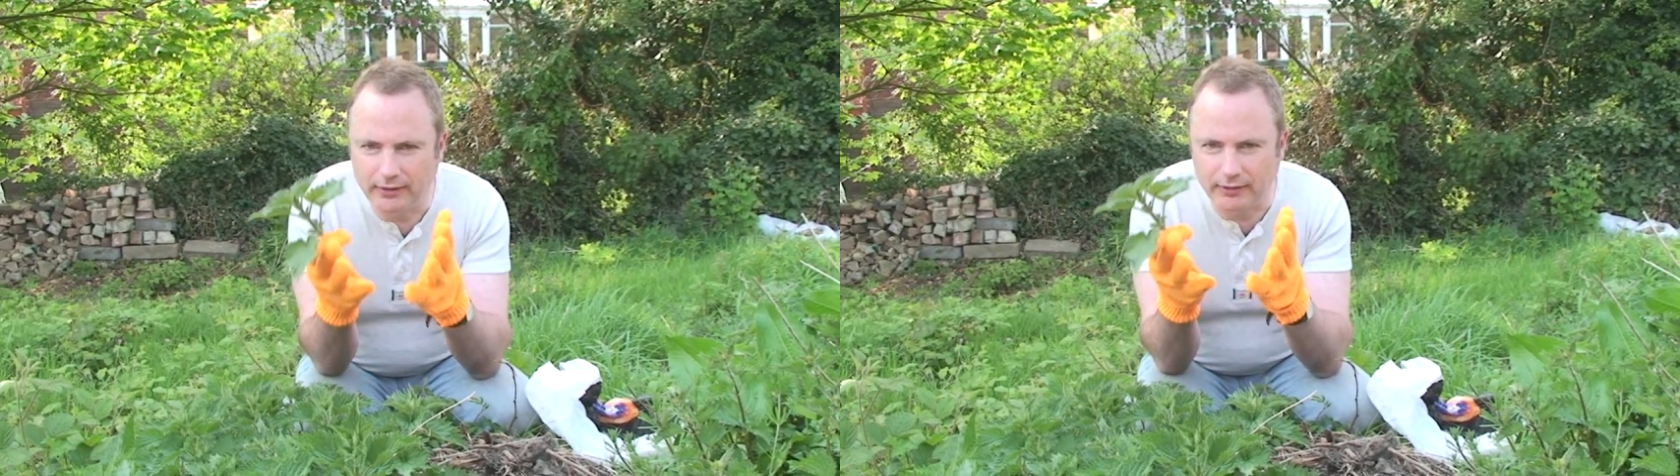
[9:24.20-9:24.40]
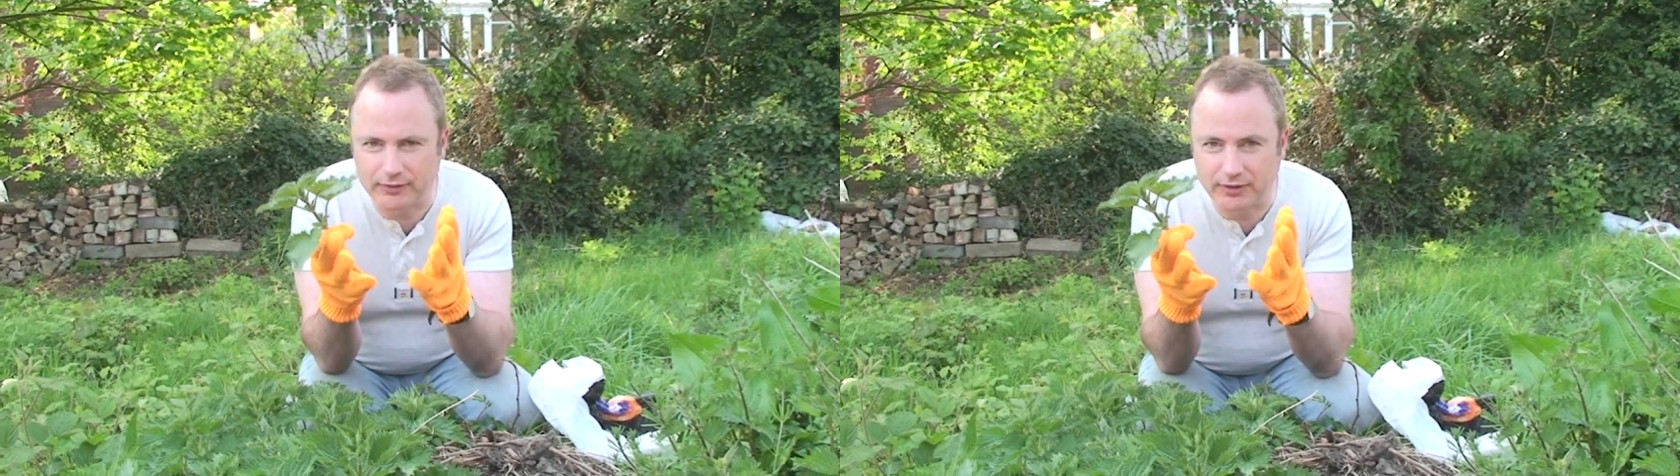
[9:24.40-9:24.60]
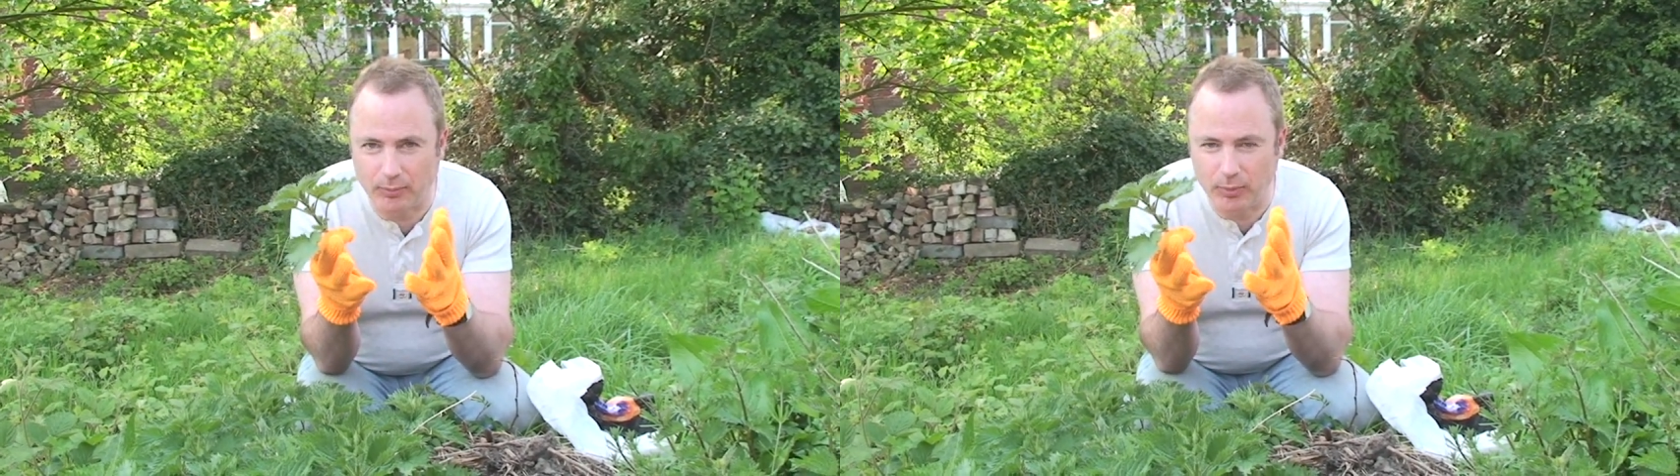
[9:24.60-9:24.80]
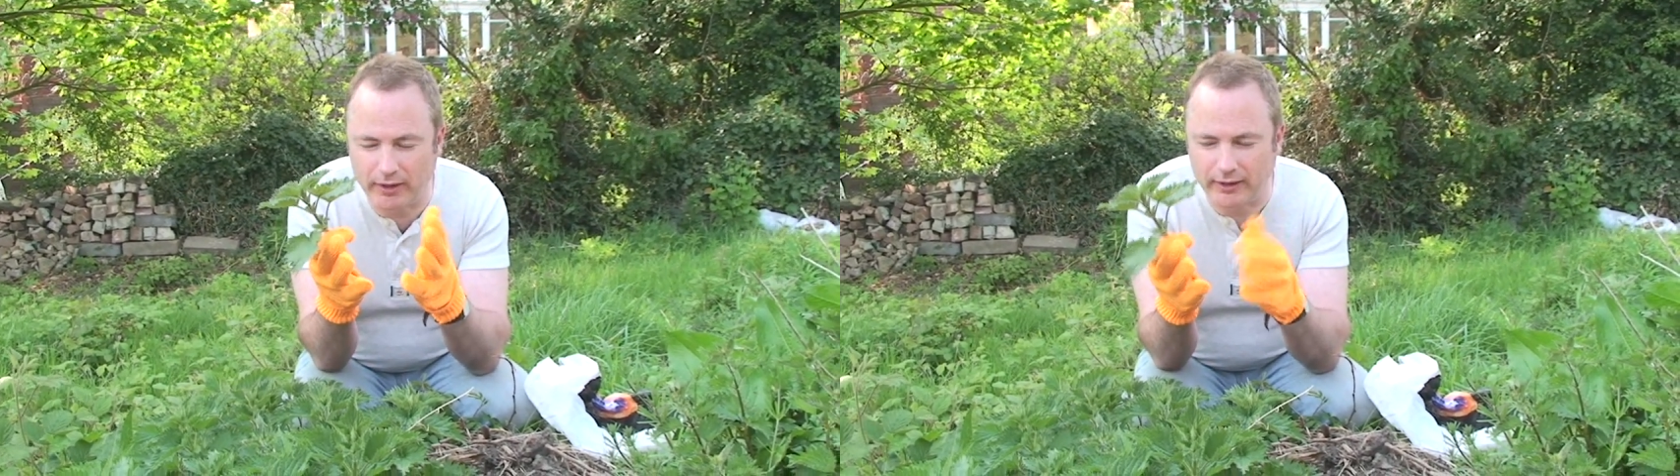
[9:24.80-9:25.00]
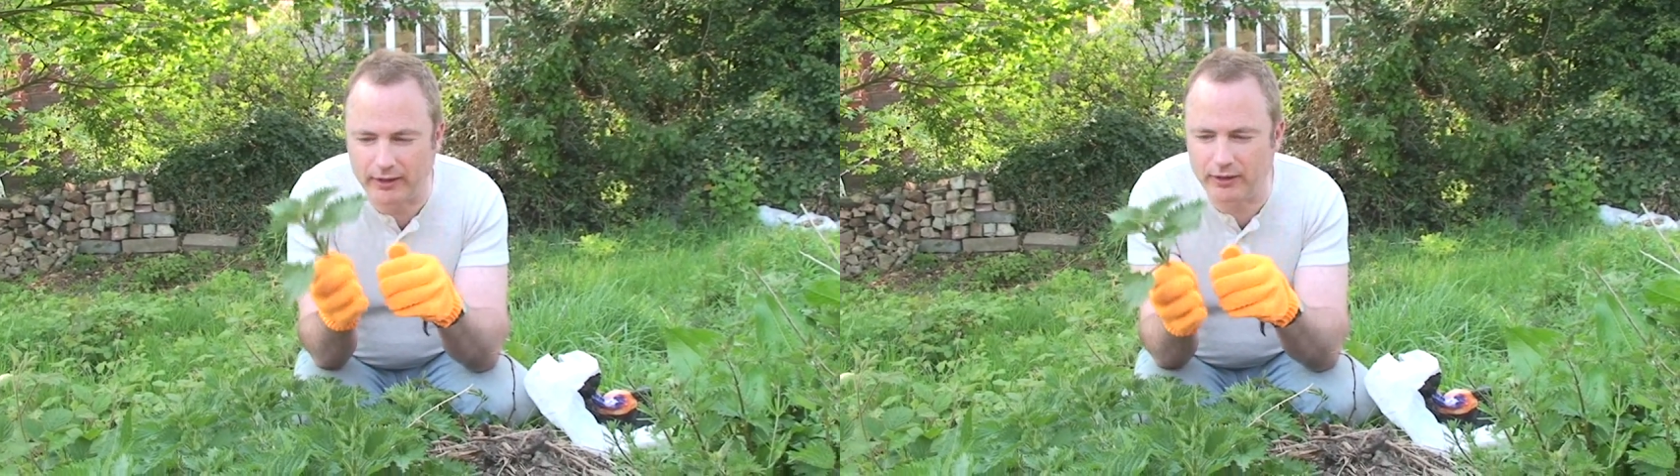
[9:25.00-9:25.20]
obviously I'm
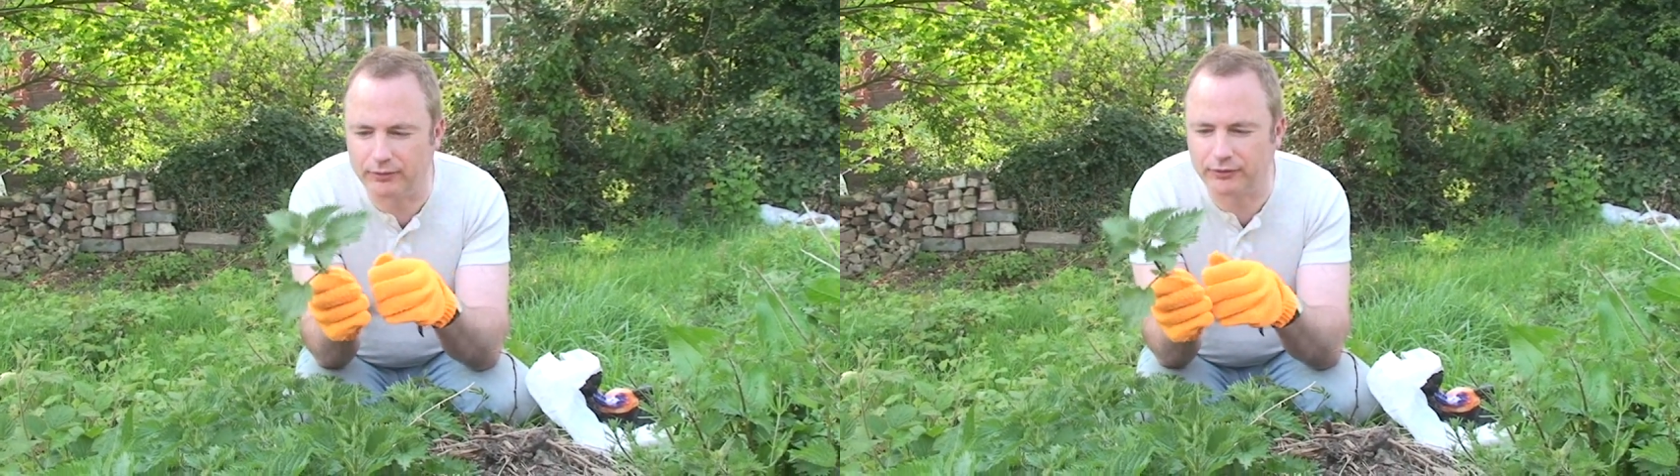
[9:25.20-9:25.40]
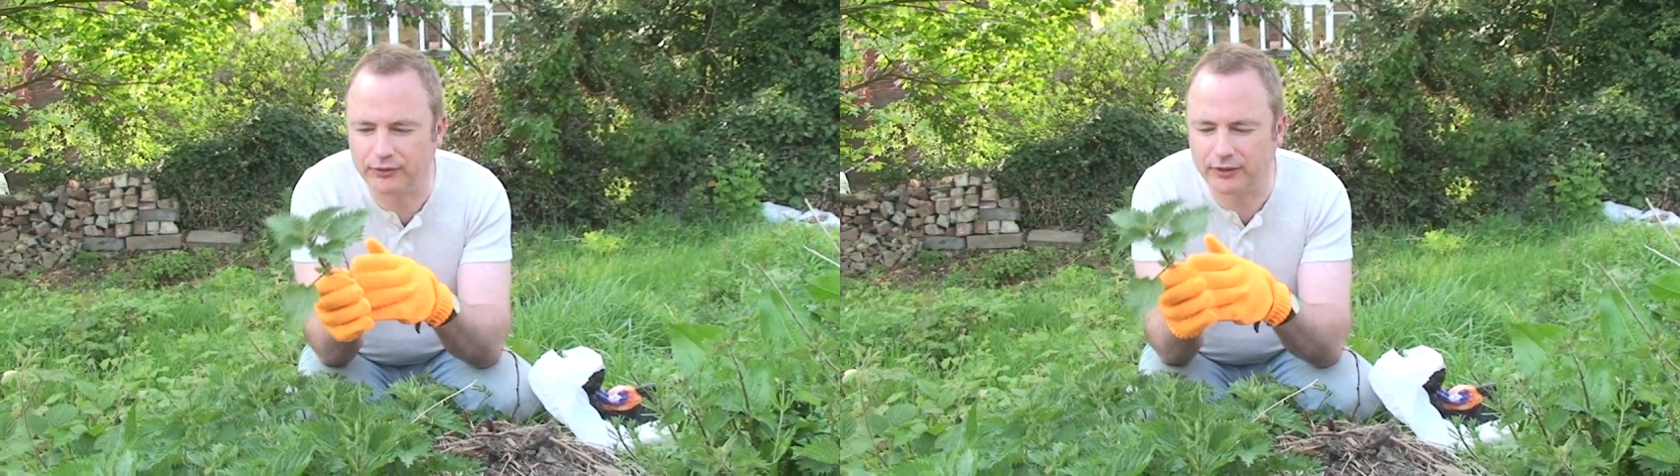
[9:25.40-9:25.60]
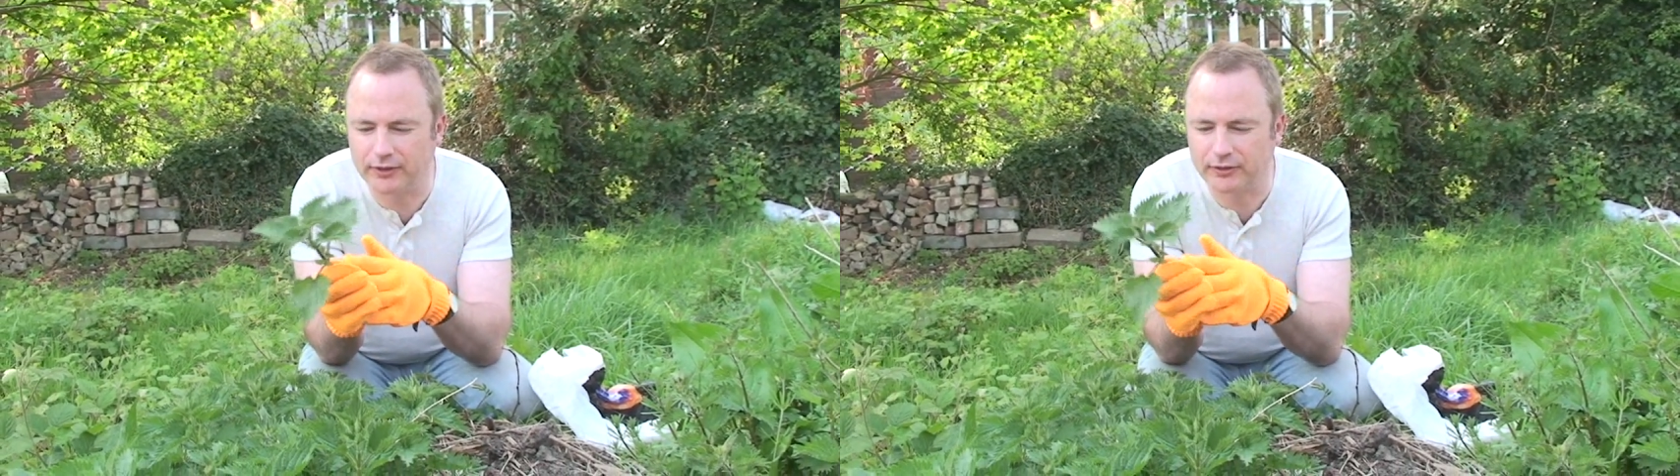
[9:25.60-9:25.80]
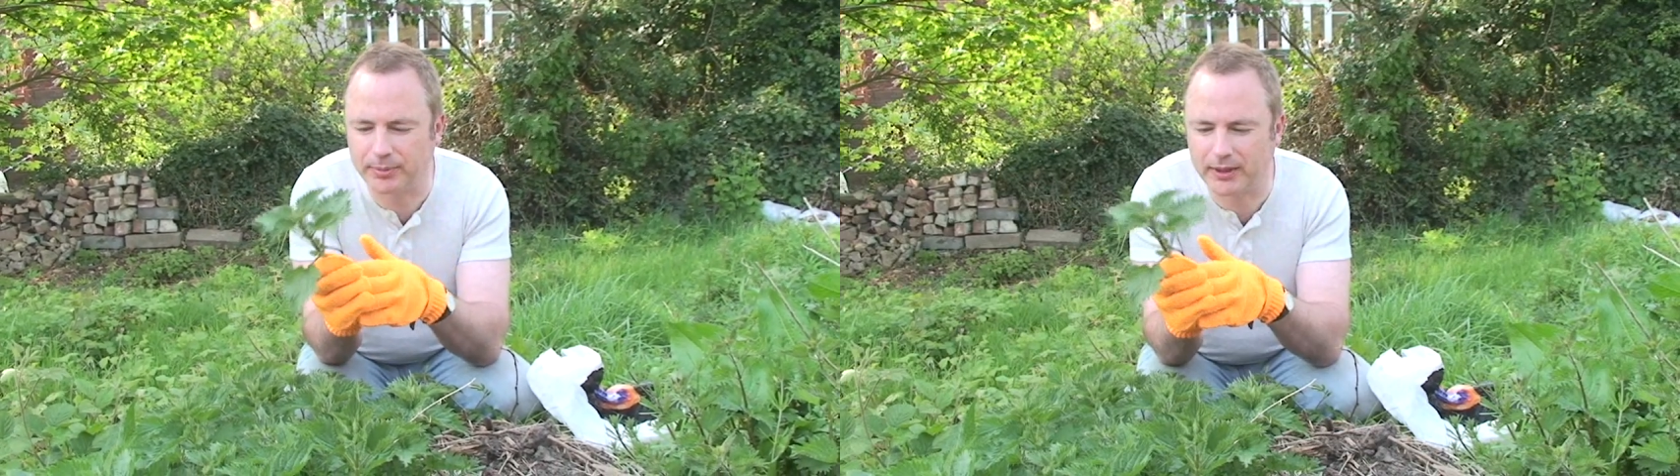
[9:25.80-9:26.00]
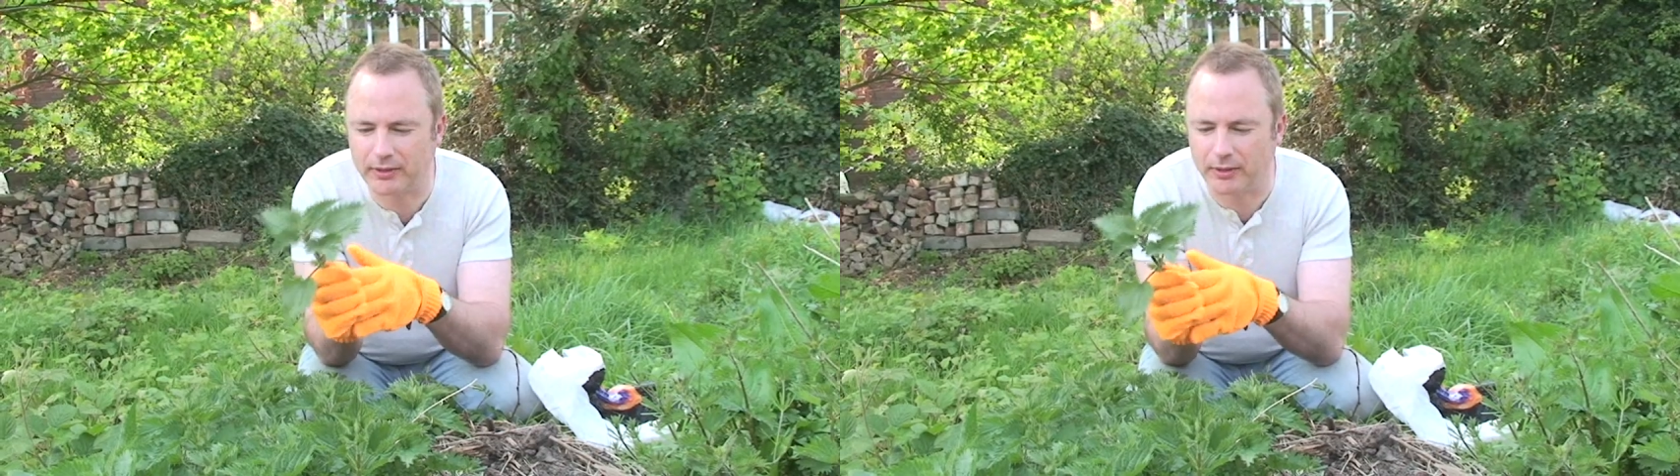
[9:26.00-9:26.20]
wearing gloves to
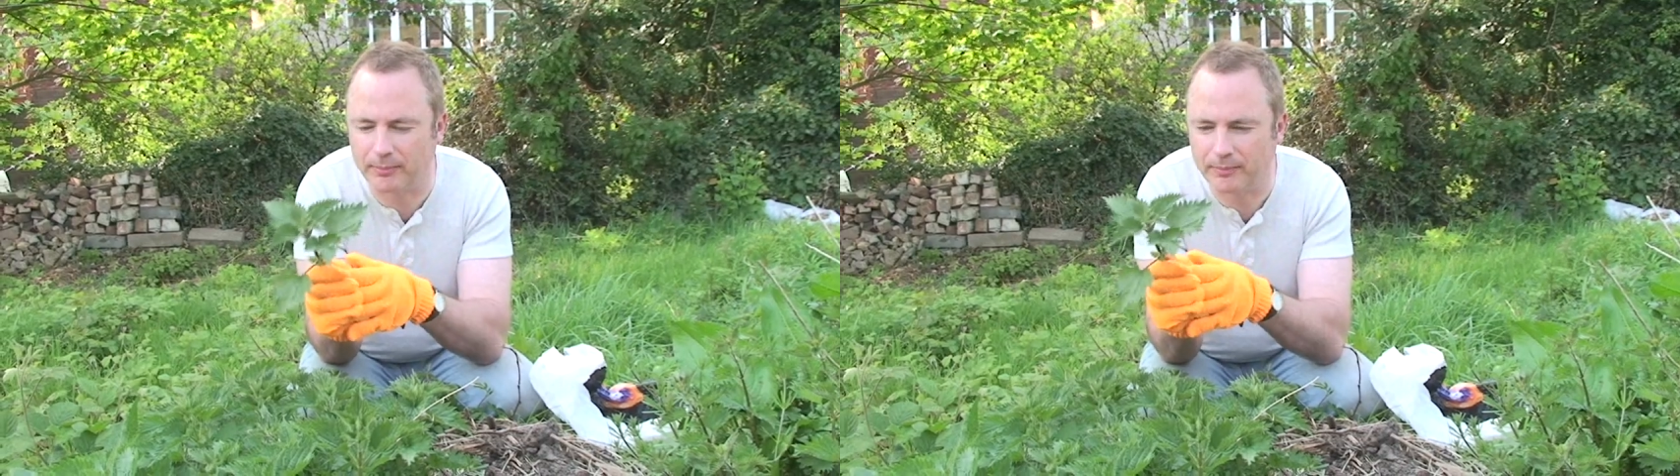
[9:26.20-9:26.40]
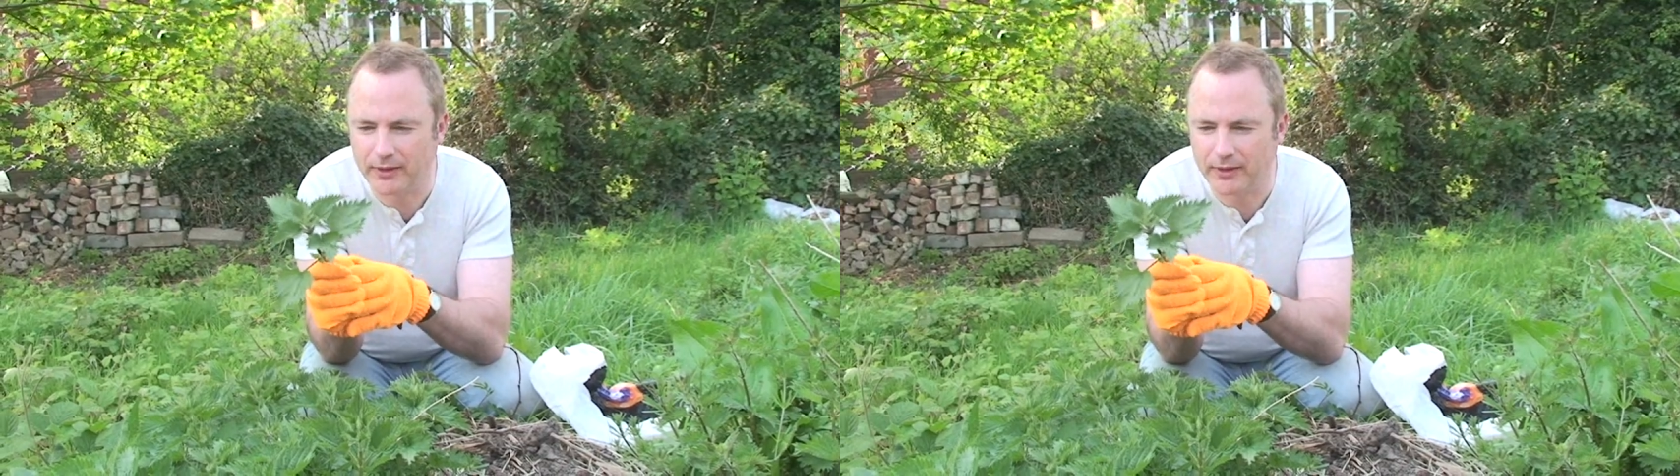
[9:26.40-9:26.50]
pick them,